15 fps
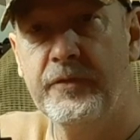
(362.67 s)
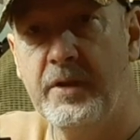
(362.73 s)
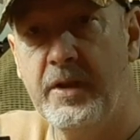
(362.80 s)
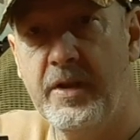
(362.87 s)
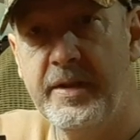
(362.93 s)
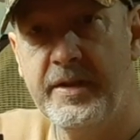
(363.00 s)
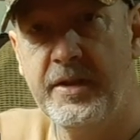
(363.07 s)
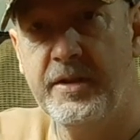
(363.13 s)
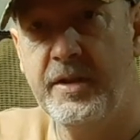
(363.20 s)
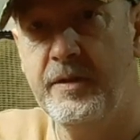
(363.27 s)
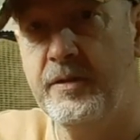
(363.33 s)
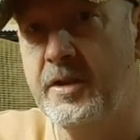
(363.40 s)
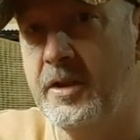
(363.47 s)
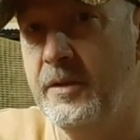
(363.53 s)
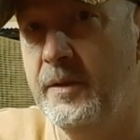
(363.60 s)
for a lighter
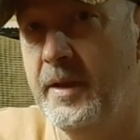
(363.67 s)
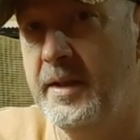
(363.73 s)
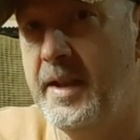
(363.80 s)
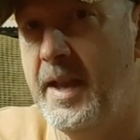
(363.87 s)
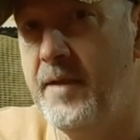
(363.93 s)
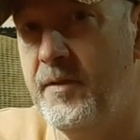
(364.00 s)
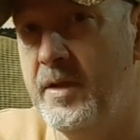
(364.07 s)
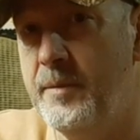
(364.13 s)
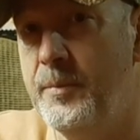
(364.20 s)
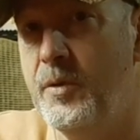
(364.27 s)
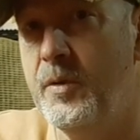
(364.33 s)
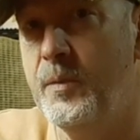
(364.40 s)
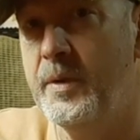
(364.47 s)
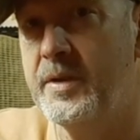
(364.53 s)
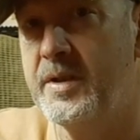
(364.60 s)
22 and a heavier
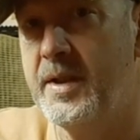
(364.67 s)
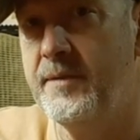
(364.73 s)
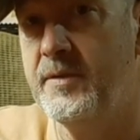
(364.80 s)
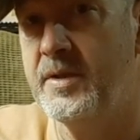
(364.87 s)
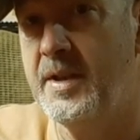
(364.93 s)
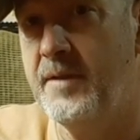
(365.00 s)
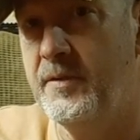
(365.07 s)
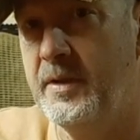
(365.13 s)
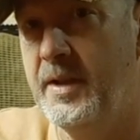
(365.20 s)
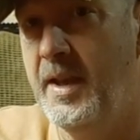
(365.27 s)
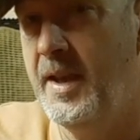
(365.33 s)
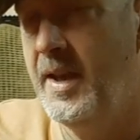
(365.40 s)
0.177,